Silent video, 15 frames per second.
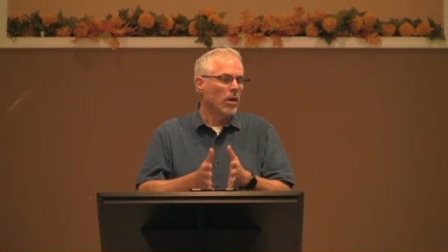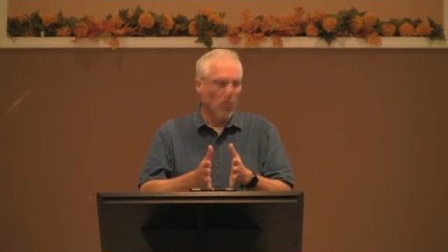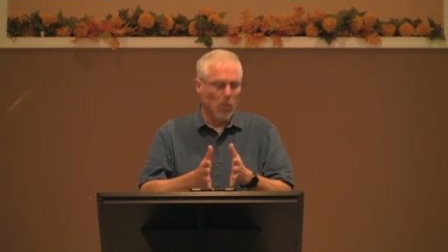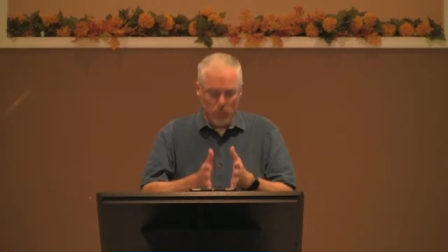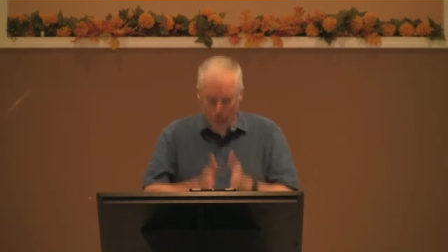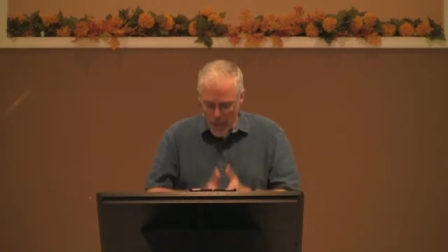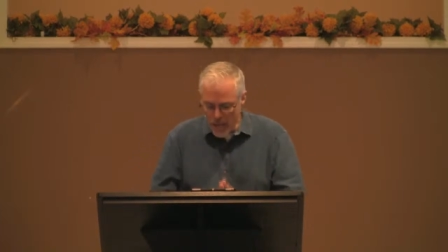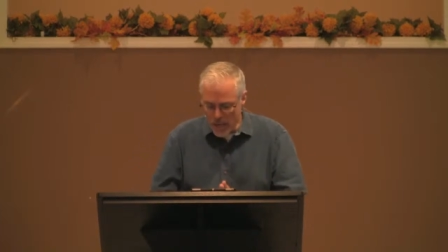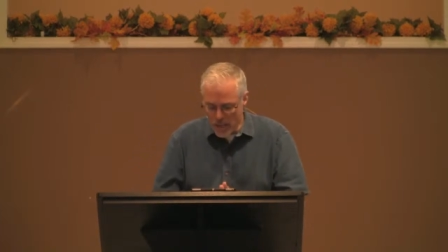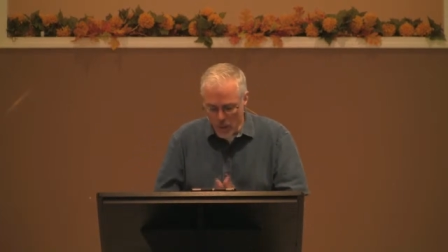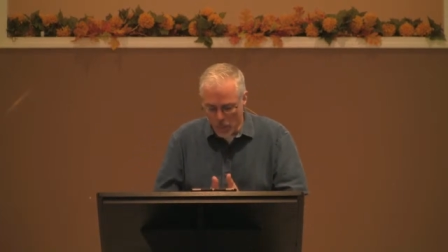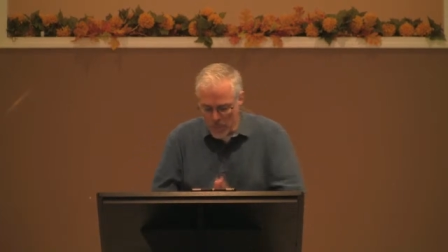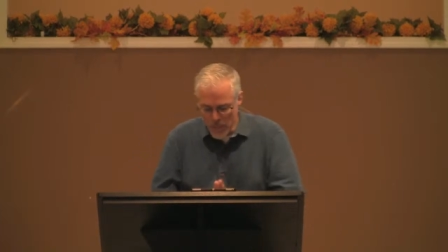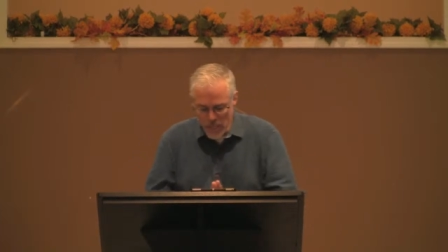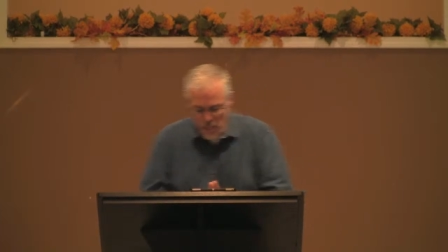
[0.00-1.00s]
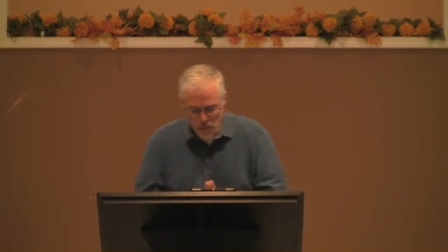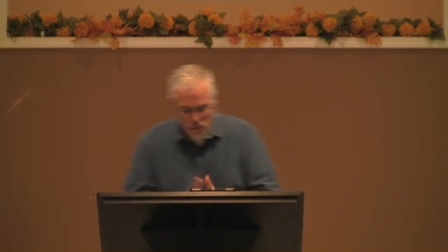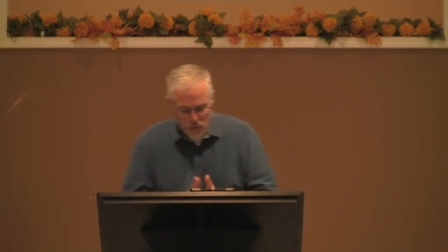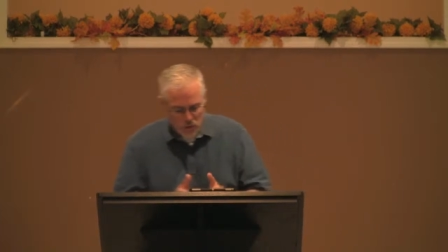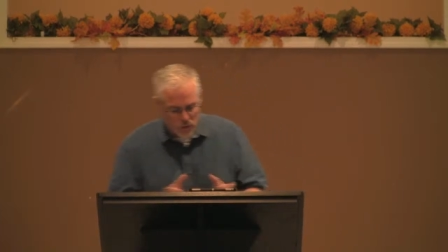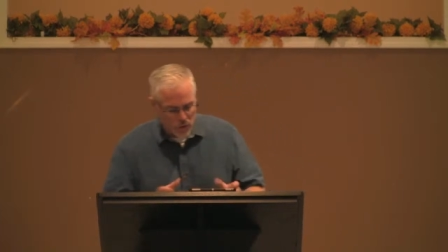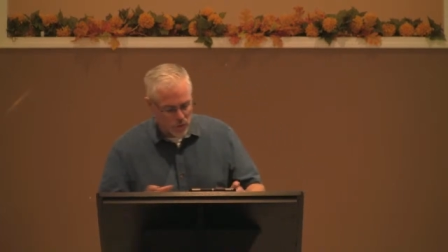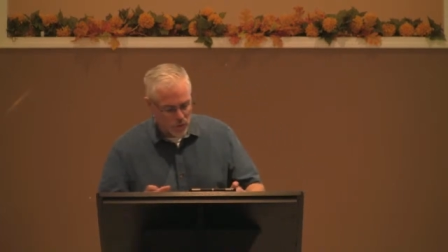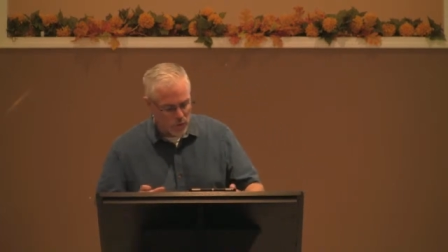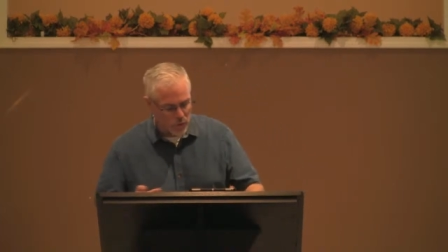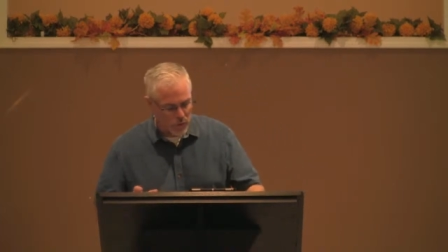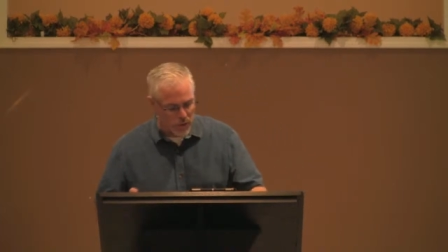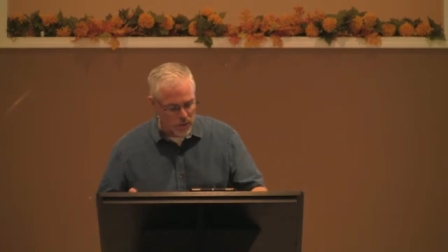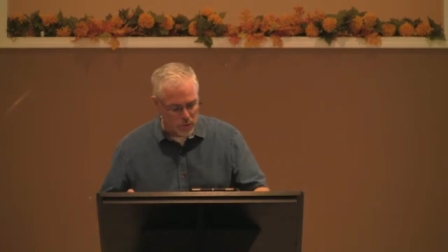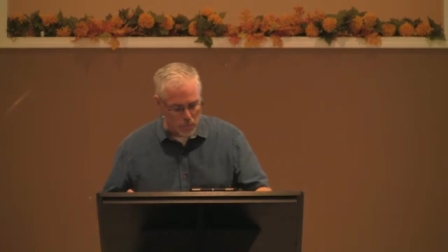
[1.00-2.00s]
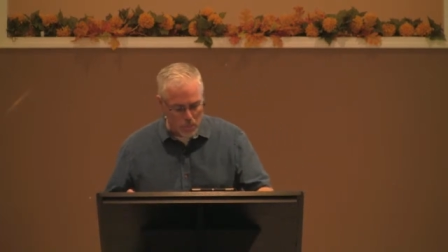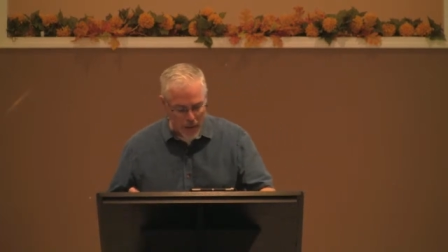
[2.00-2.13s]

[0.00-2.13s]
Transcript: obedient to Jesus Christ